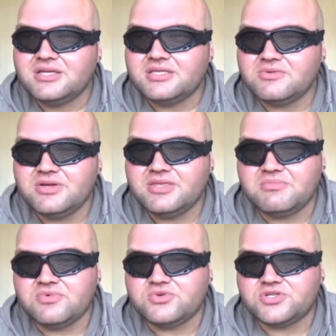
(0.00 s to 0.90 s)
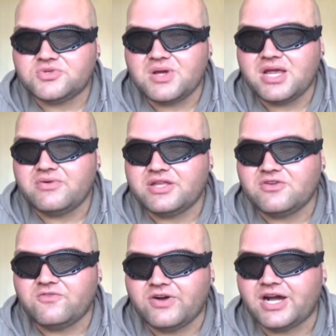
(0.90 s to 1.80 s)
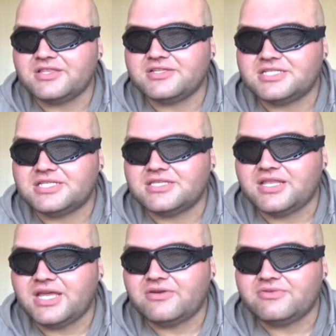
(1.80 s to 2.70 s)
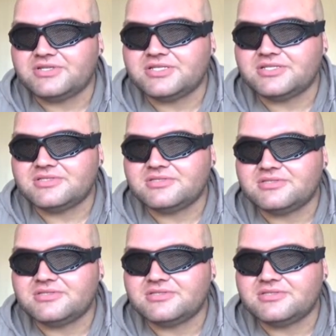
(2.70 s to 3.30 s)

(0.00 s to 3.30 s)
that much swearing or violence in there as